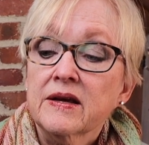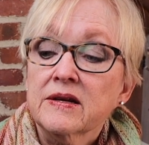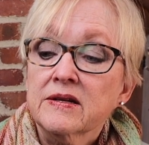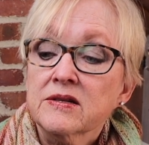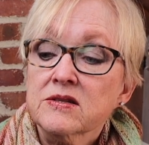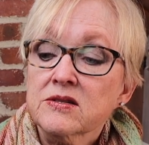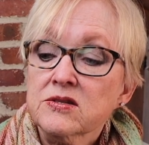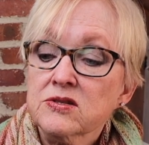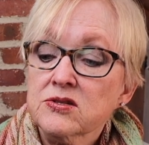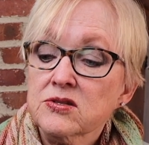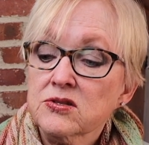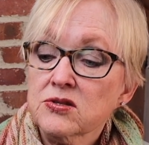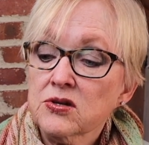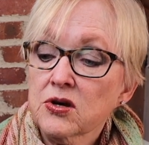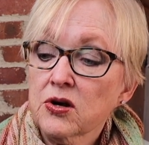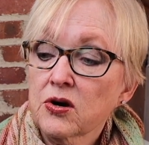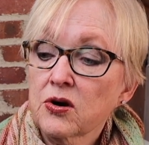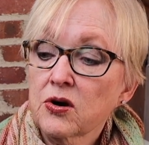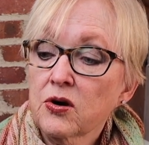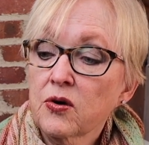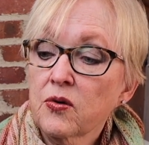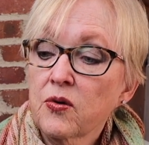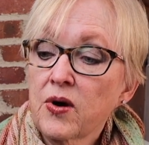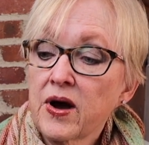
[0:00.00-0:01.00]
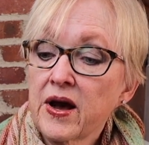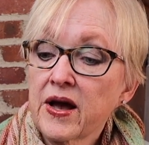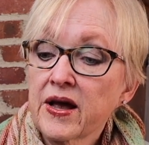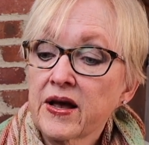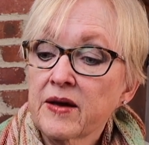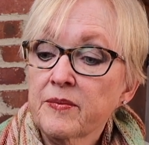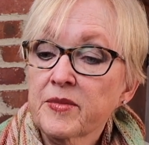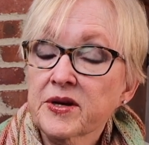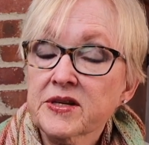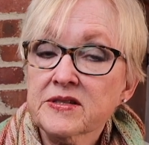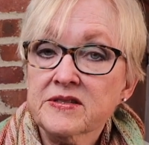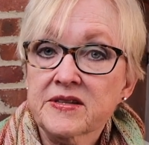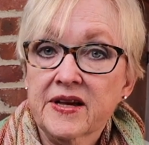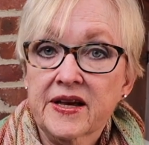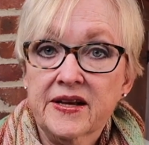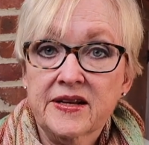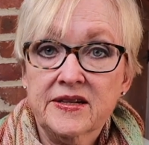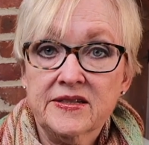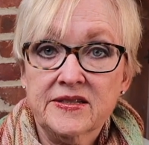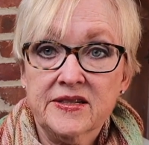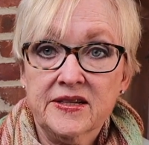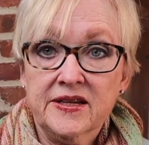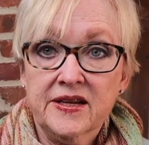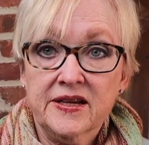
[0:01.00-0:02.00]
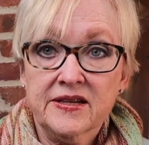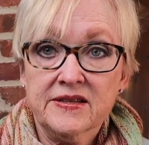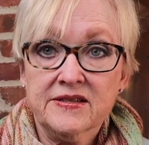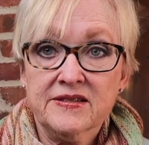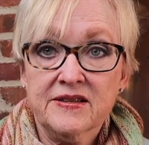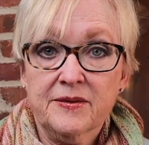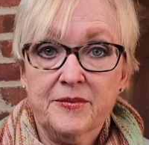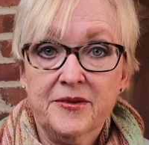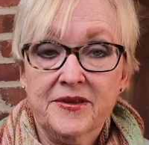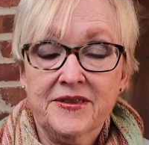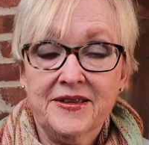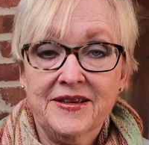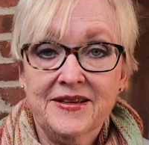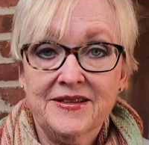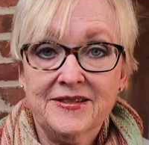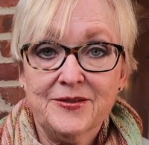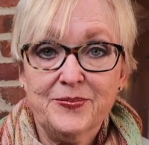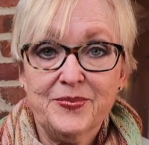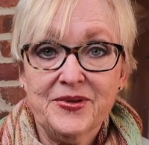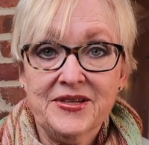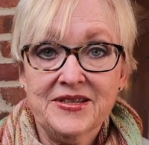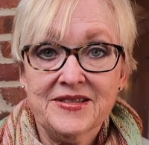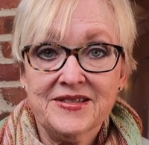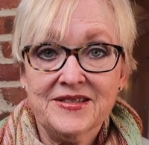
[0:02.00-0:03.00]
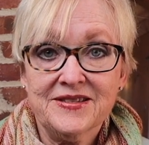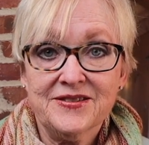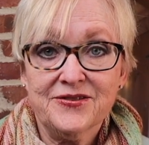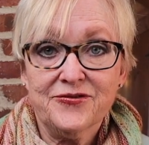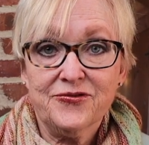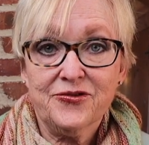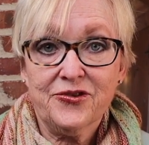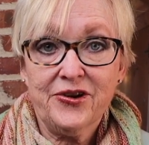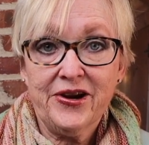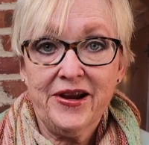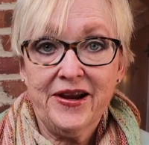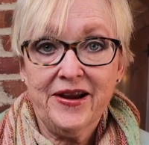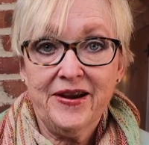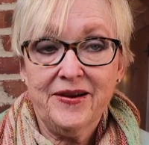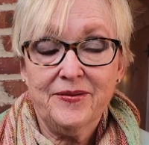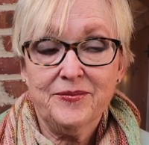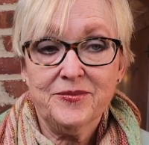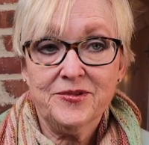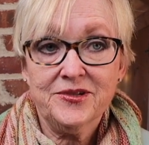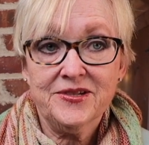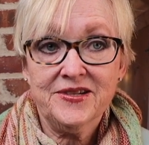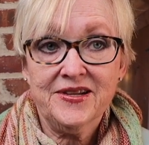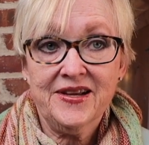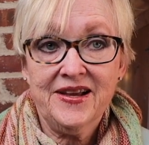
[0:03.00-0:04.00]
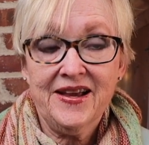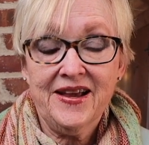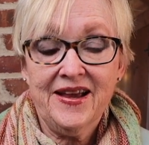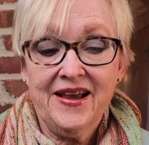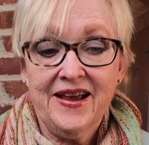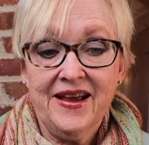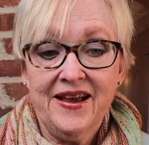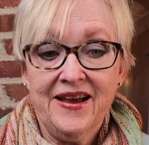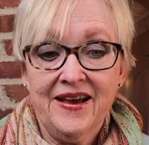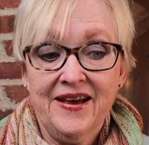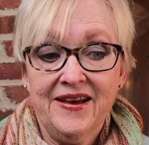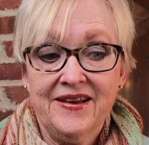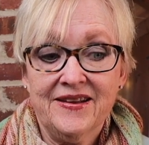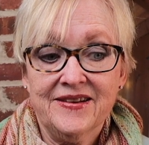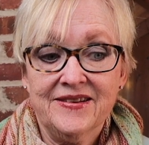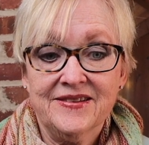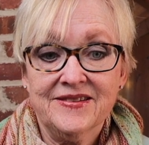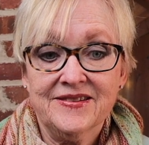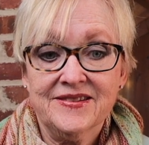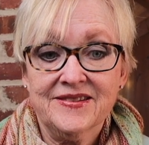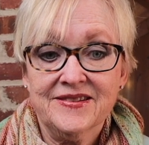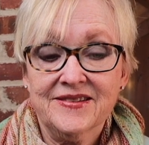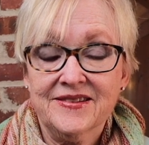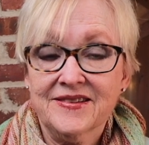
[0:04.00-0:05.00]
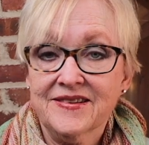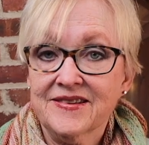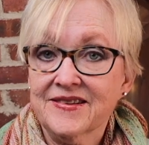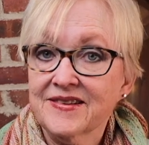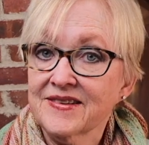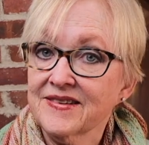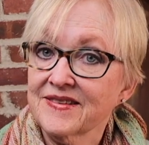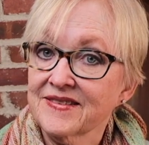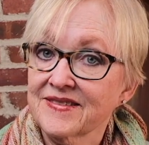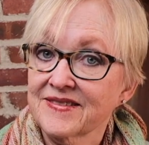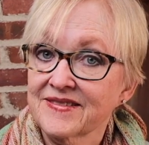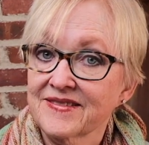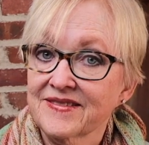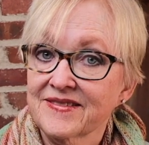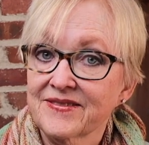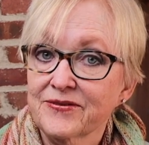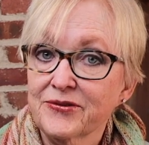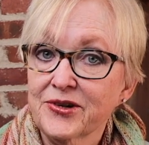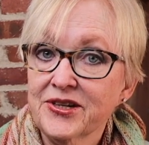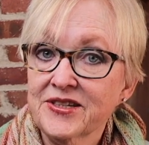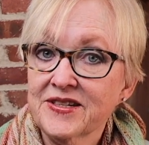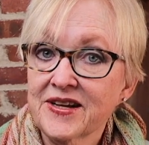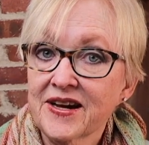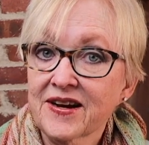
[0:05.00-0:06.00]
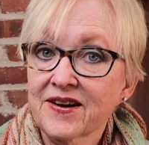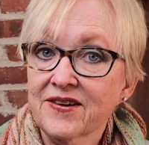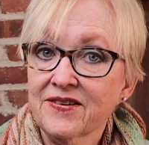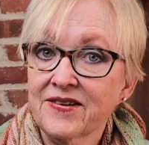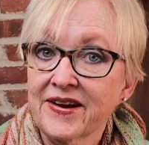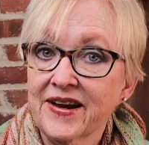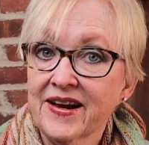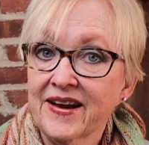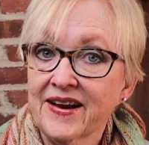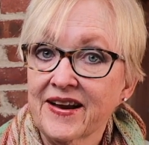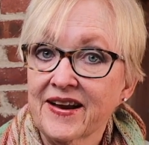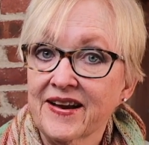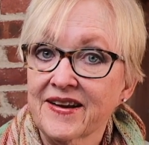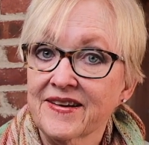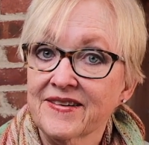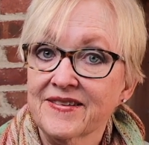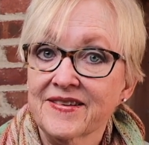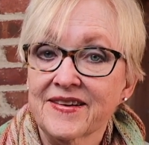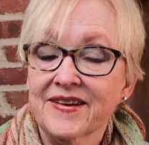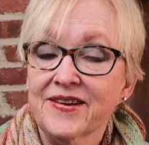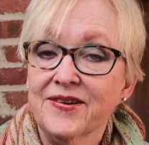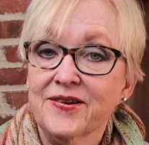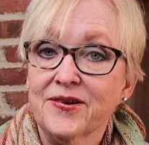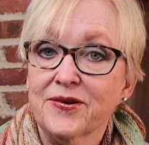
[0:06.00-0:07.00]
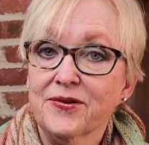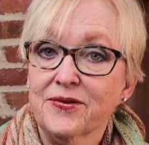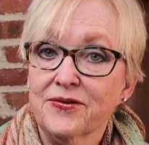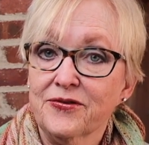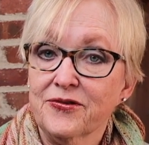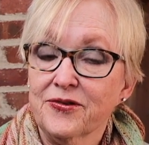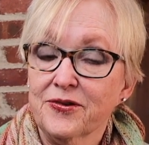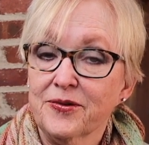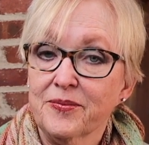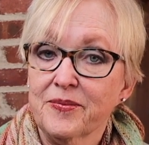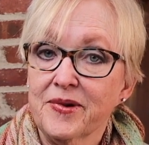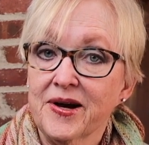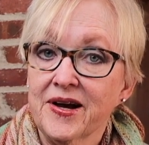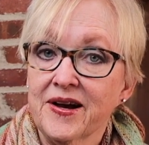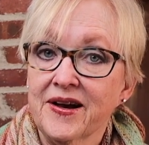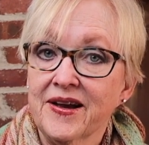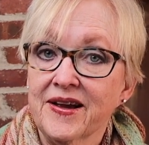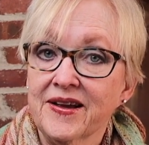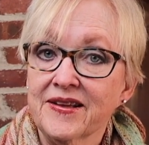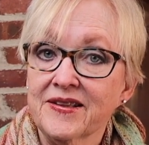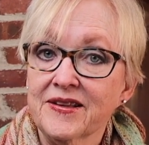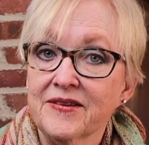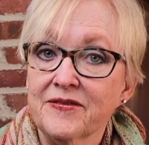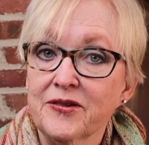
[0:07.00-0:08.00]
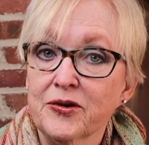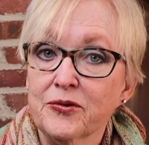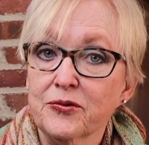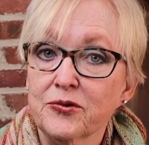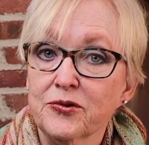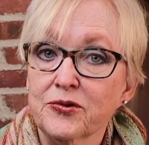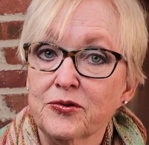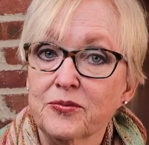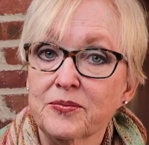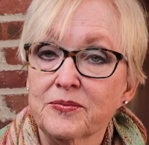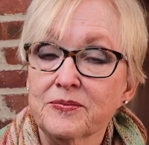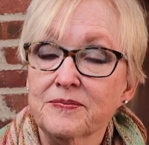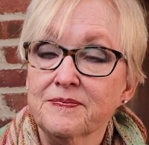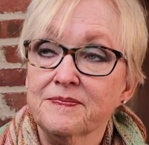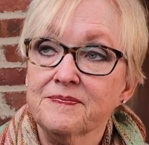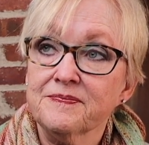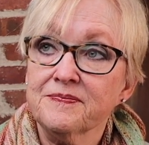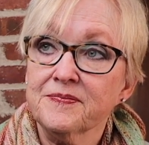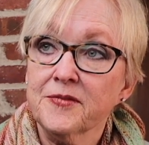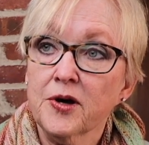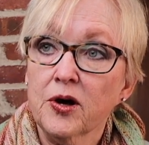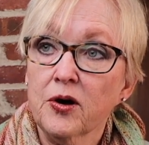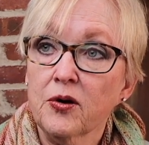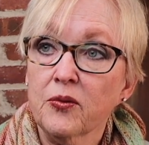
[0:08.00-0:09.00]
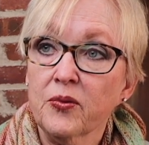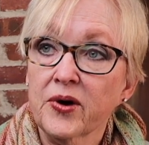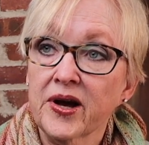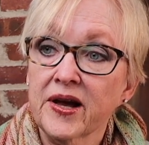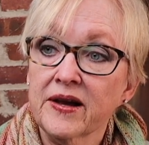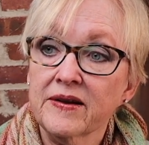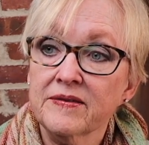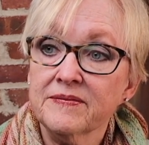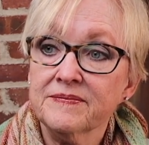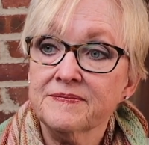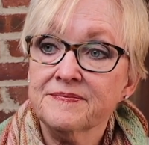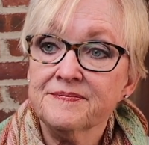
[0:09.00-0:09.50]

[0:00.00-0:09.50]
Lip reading: So I am excited to get some of these pieces framed and redecorating, for my living room hallway